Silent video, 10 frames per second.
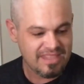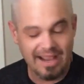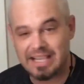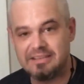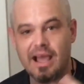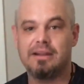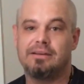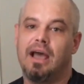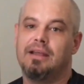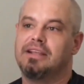You might as well
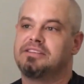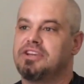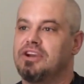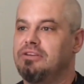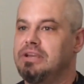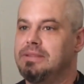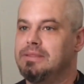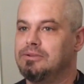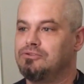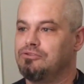go and find you